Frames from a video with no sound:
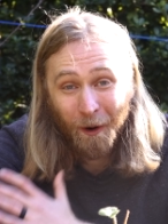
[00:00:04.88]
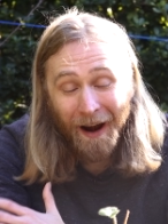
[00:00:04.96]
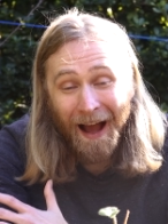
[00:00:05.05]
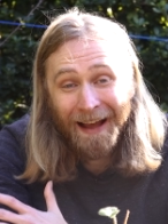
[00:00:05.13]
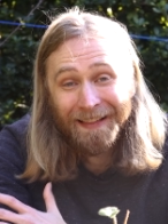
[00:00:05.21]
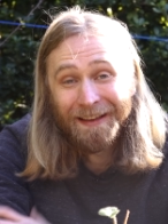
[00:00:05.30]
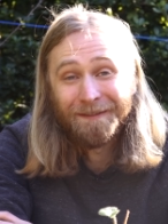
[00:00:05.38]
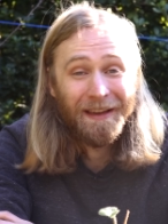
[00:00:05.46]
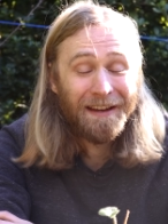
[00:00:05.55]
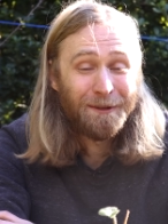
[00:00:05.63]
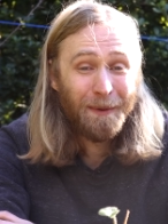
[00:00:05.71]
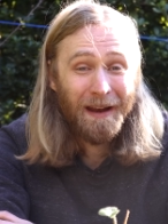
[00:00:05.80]
where I live,
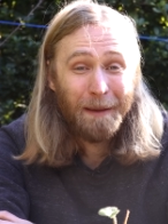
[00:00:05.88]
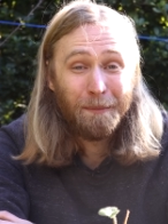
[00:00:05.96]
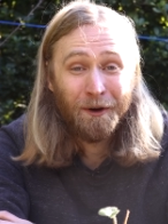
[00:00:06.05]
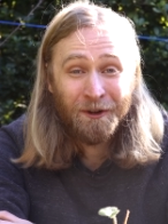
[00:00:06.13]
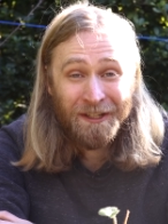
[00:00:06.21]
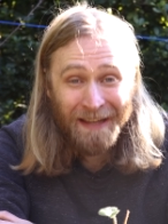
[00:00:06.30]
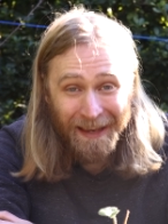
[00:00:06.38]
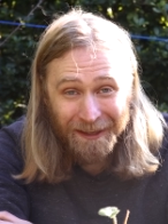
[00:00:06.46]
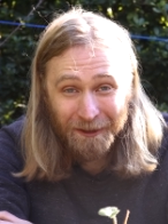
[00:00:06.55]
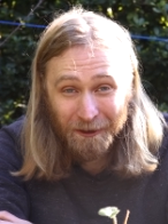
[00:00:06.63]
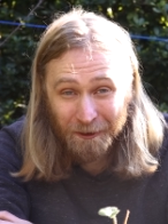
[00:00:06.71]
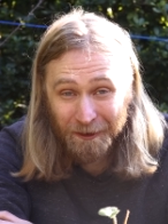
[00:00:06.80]
it has been a
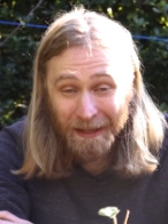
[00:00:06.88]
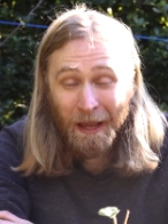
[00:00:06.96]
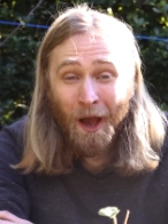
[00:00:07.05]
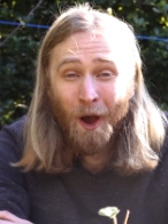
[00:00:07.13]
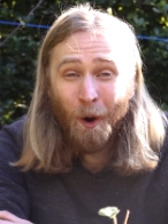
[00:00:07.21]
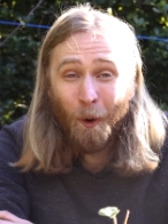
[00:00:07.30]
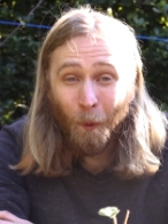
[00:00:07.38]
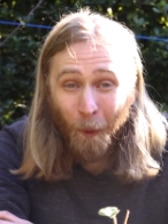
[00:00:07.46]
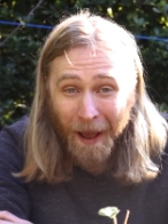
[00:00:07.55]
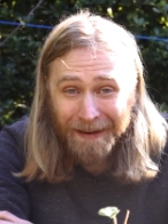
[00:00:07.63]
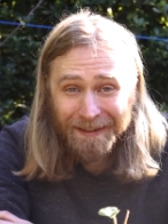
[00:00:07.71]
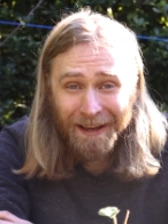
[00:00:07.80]
particularly
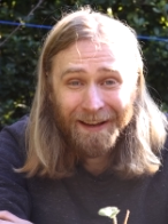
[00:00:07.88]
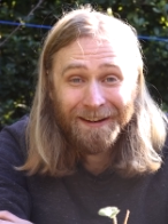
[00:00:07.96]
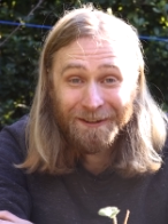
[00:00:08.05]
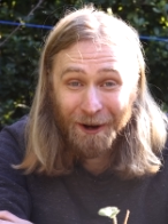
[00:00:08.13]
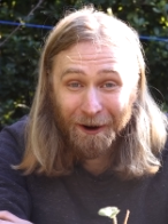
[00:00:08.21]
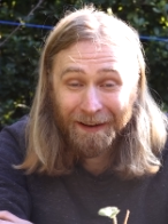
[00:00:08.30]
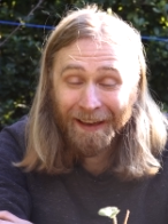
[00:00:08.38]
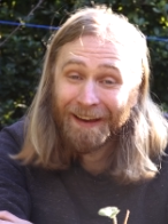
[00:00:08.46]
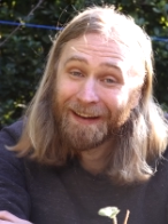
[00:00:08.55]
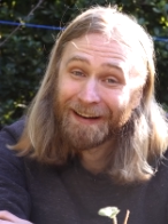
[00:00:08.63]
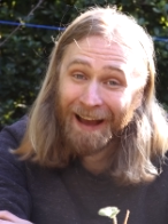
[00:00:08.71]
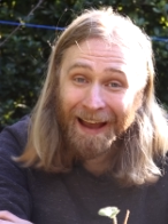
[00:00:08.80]
wet, dark,
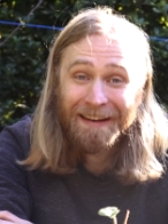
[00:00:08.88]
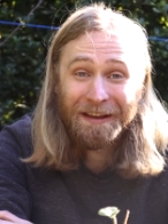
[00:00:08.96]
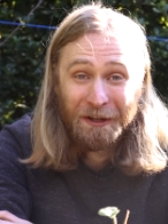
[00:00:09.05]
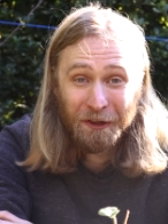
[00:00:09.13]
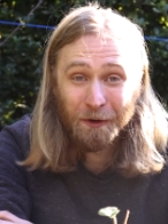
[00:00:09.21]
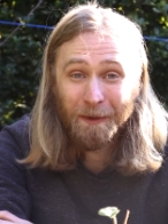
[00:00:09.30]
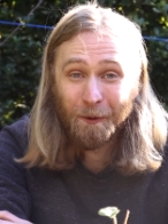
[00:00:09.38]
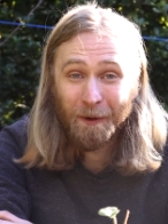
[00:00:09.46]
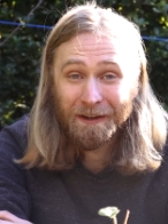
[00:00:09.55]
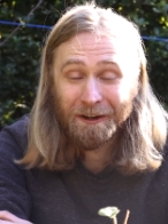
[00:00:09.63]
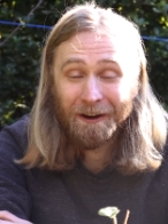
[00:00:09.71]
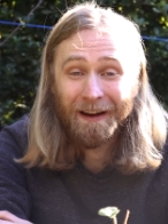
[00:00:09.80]
and kind of gloomy
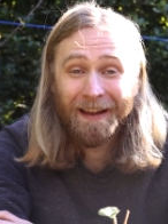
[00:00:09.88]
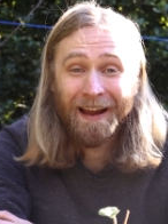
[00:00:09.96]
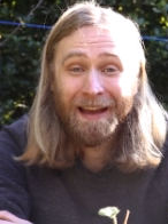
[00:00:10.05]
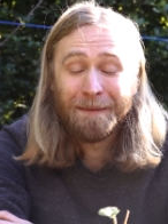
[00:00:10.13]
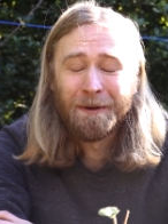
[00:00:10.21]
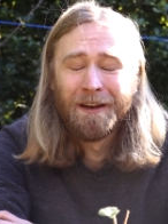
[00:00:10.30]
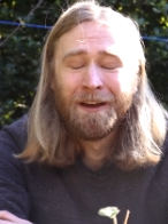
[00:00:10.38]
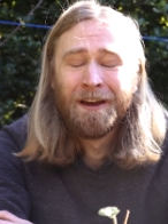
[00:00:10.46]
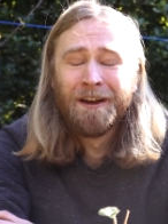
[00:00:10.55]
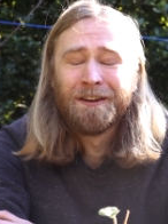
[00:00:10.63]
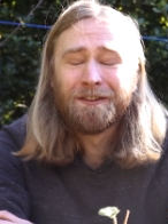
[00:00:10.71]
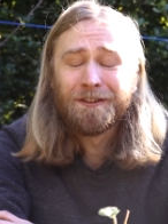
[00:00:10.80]
winter, and I am
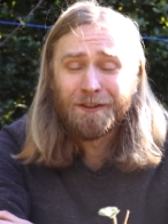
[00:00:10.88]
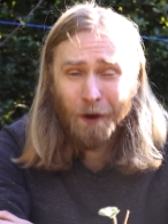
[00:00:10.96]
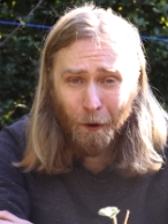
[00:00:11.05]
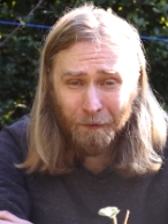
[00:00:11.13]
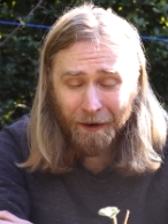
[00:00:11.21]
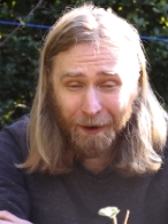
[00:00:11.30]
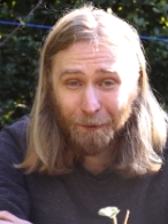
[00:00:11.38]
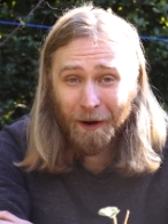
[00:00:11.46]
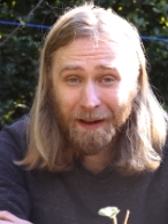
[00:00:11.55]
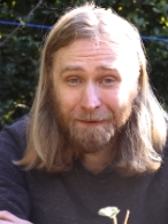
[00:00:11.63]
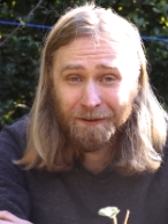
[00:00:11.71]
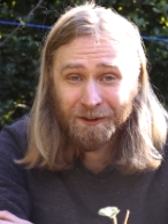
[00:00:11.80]
so very
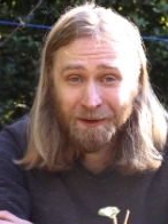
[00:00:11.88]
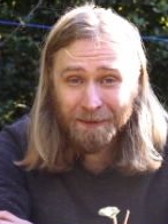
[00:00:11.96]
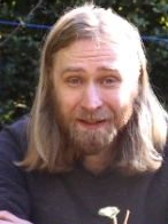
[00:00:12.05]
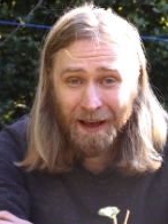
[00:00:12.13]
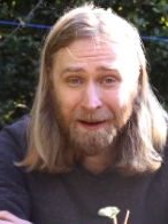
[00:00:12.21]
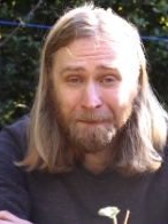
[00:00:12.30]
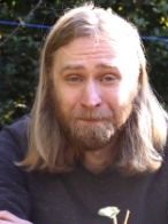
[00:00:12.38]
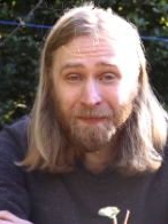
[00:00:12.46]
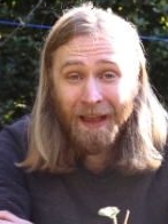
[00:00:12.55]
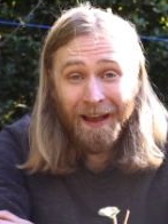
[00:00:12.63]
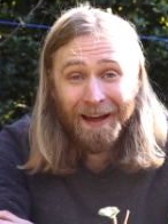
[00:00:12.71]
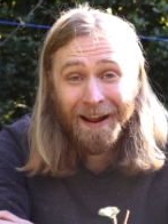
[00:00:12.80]
ready for some sun.
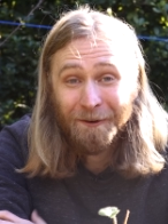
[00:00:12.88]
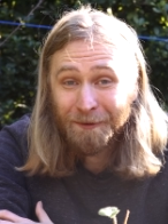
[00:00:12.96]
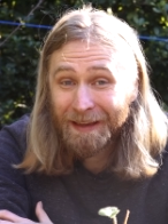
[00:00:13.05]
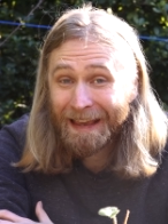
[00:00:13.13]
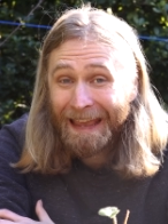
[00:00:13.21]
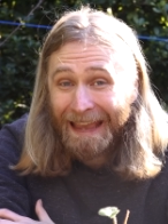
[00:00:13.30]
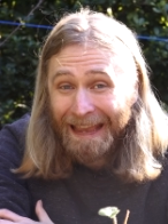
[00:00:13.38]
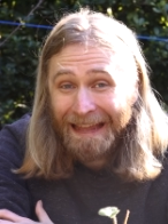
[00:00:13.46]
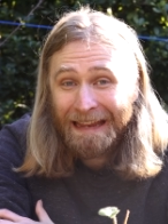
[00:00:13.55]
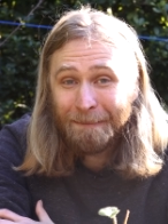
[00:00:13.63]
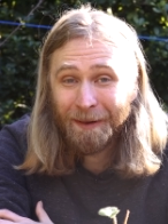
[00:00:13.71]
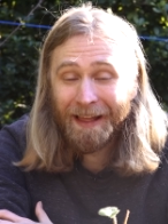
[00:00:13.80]
And I don't think
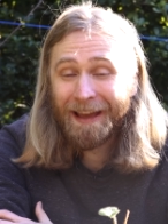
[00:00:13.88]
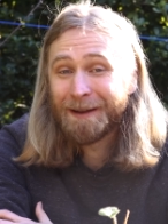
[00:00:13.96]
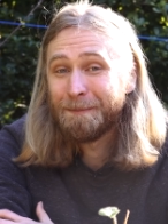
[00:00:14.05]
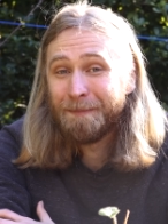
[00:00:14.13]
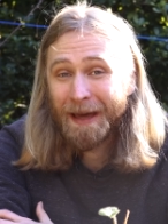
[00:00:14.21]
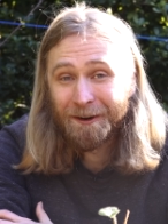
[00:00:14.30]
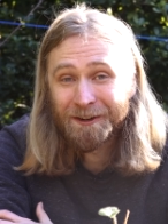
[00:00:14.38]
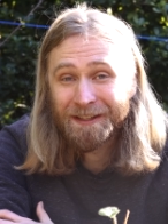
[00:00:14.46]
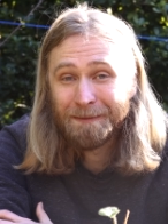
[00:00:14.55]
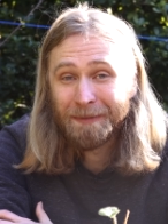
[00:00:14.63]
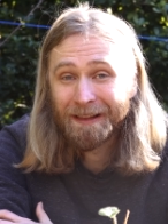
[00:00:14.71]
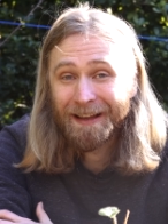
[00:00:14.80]
any plant better
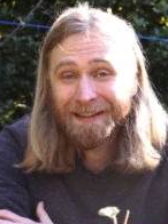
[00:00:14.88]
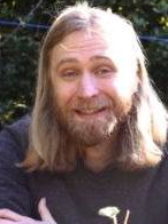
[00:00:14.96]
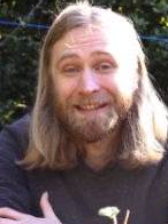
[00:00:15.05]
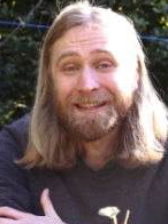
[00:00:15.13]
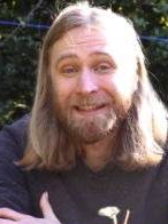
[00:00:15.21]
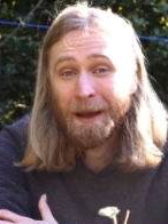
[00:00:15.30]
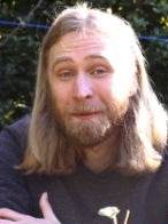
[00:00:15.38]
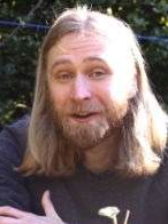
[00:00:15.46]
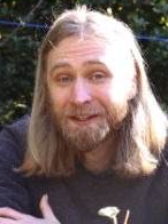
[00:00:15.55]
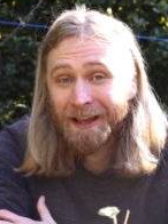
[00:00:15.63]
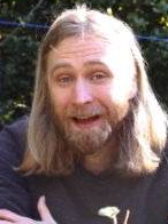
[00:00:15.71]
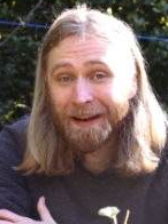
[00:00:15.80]
symbolizes
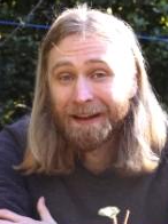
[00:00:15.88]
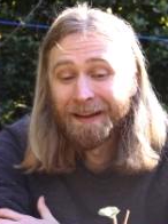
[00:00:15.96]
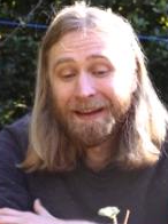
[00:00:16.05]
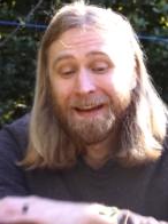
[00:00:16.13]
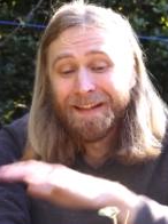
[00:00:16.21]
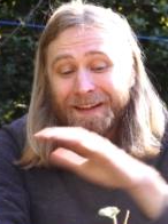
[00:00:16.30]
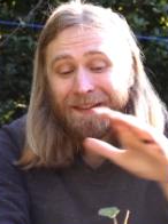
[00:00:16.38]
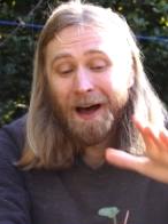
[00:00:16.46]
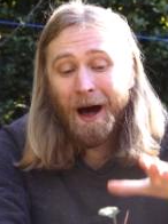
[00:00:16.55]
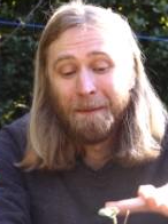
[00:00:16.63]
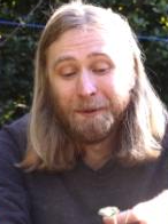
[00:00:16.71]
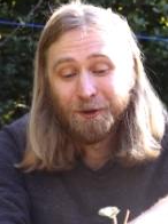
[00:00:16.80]
summer sun than the
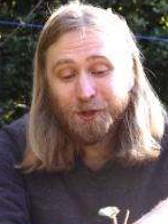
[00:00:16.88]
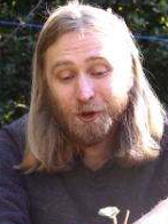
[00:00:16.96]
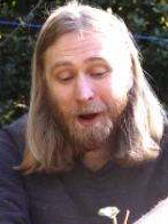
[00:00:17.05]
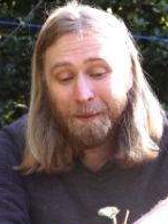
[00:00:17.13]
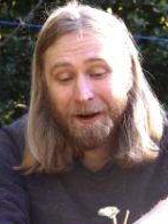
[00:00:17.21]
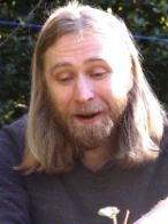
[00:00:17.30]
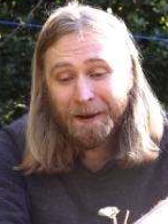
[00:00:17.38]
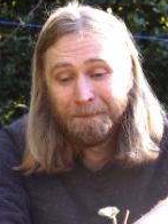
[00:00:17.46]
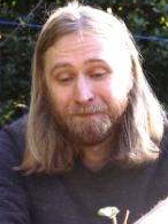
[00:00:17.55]
humble strawberry.